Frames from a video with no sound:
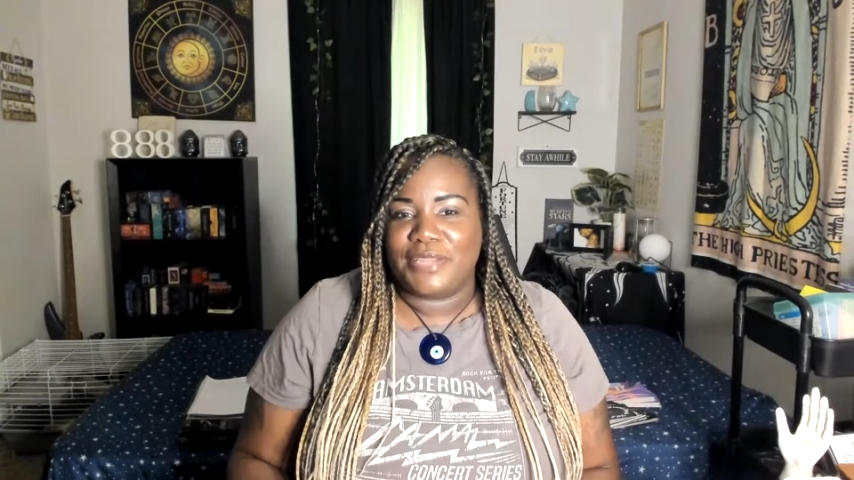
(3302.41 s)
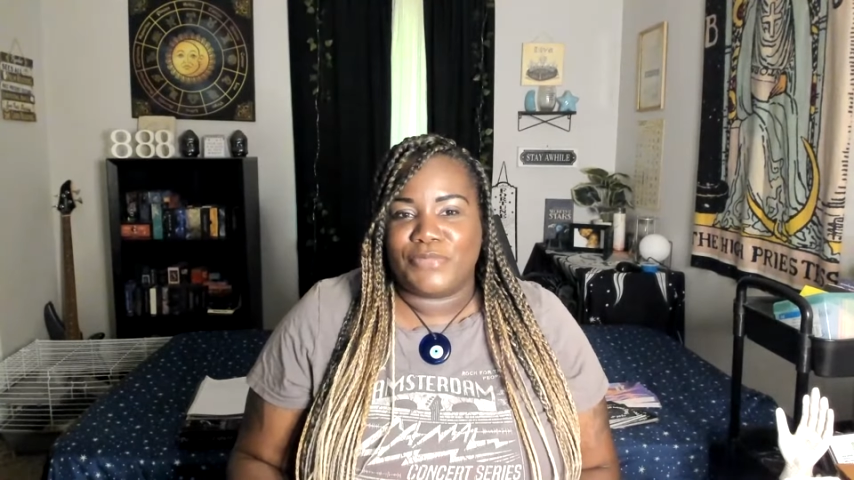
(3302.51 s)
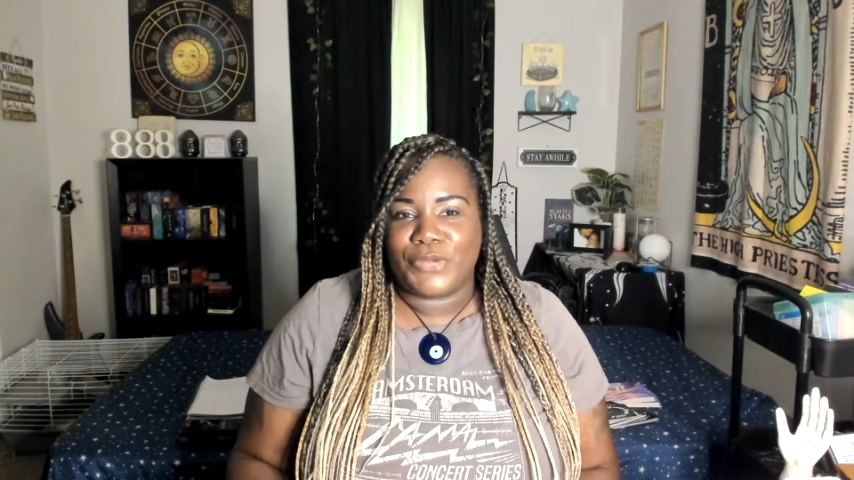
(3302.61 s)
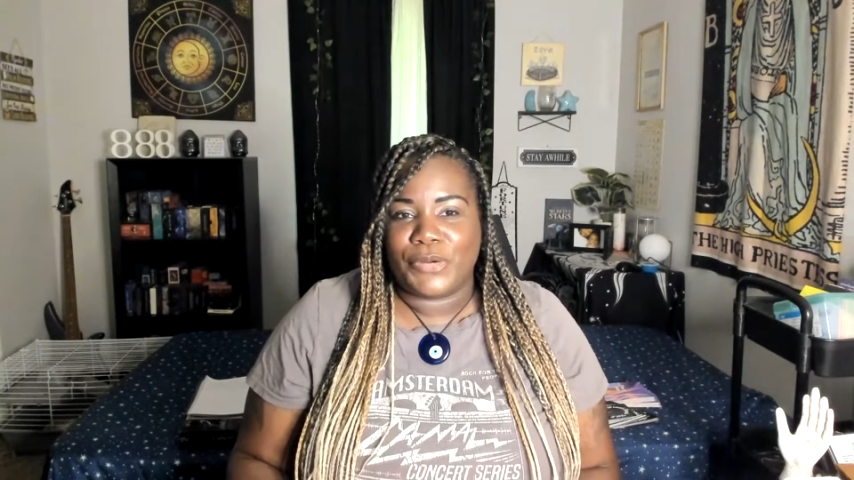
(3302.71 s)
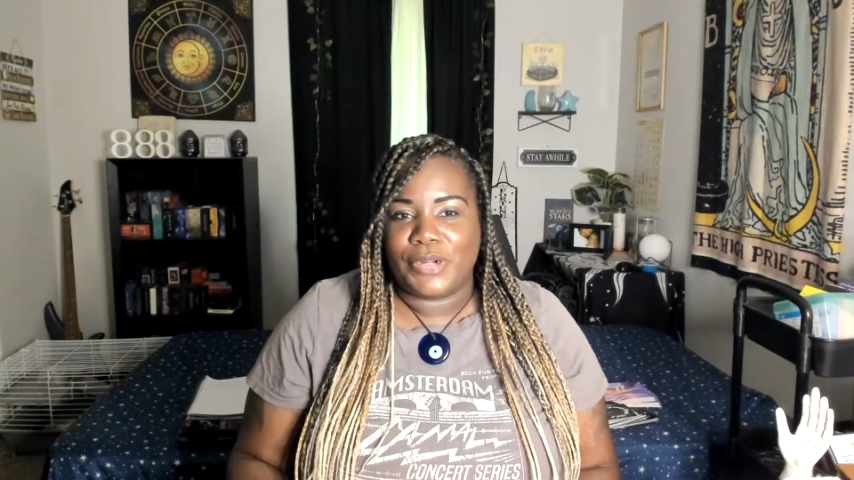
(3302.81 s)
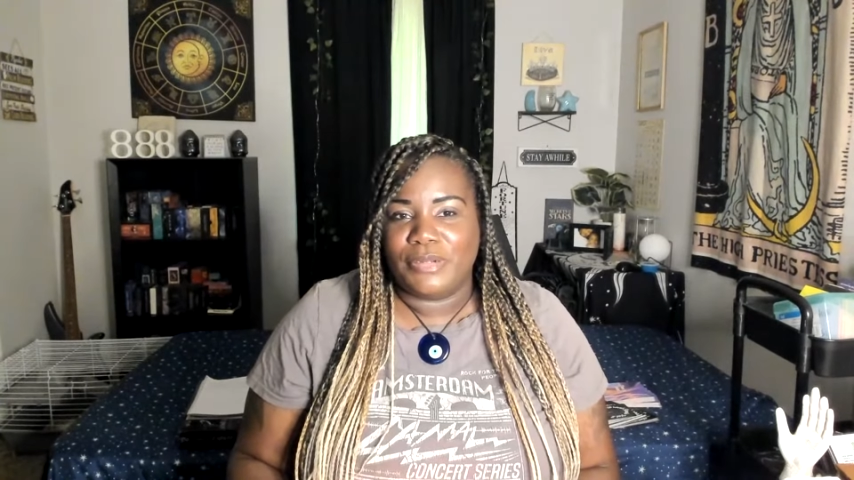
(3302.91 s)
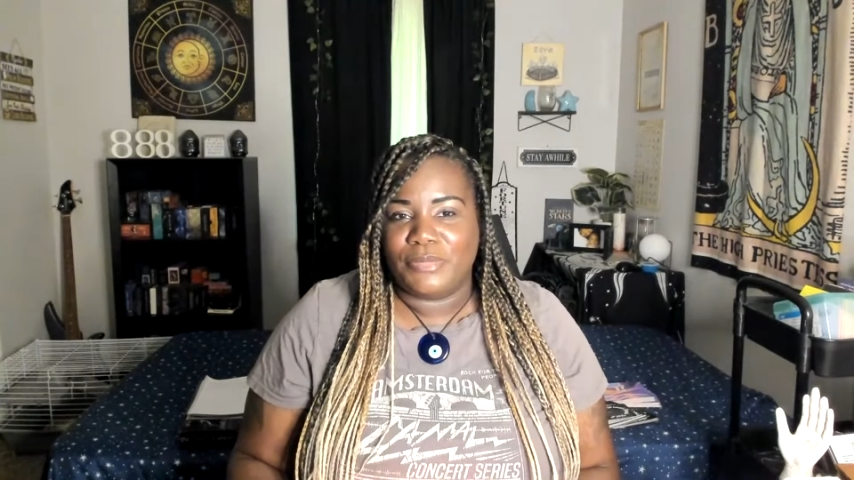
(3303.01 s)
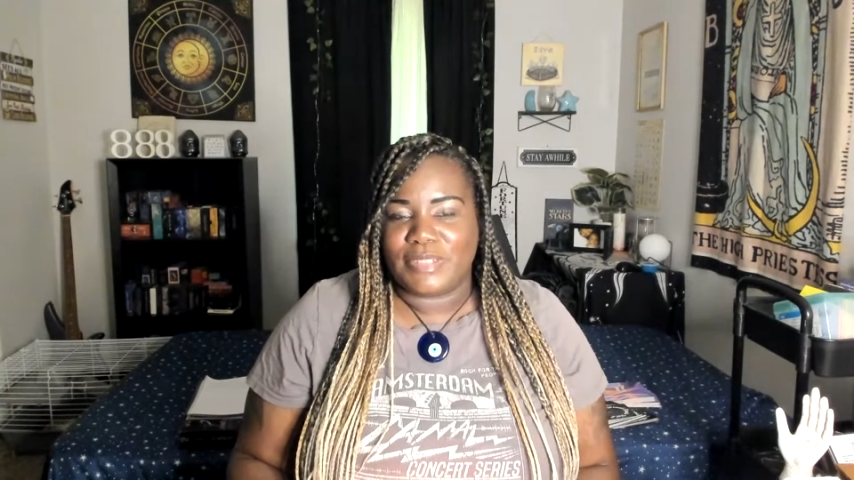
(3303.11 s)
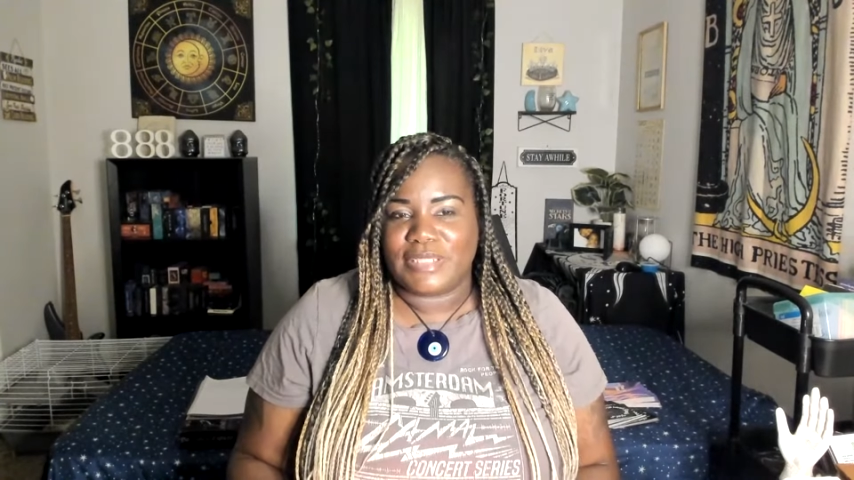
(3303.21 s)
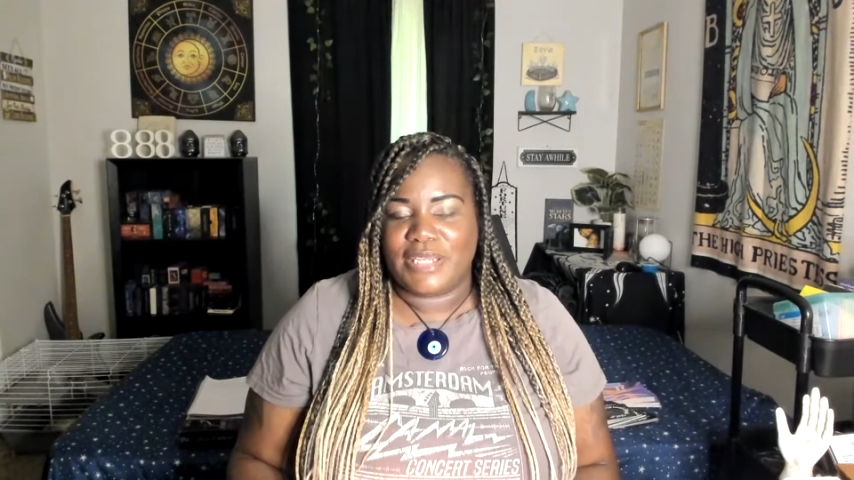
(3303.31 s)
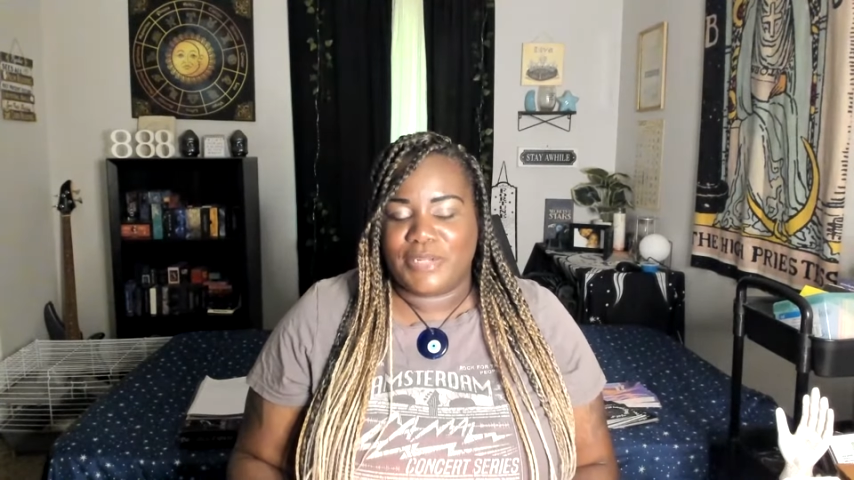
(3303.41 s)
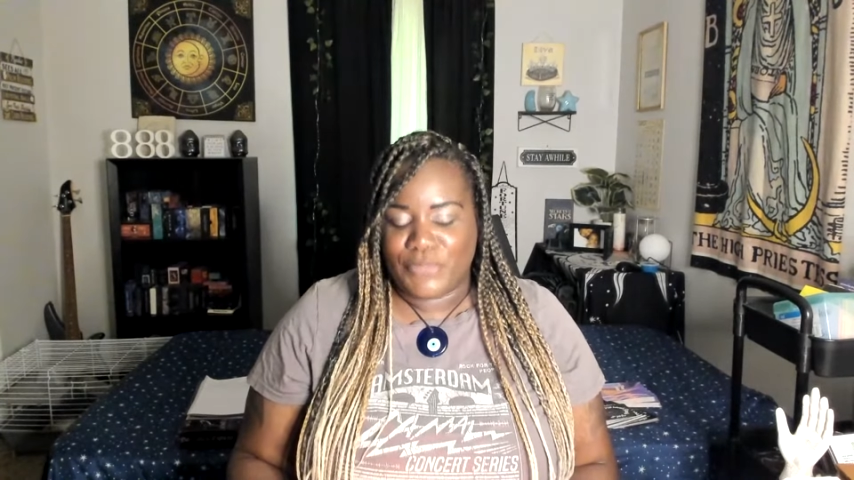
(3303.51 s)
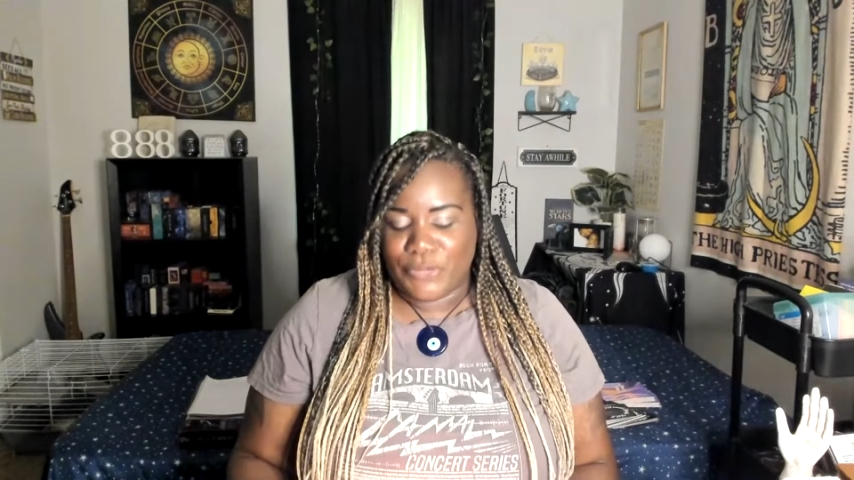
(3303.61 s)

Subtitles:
interviewer. What's the interviewer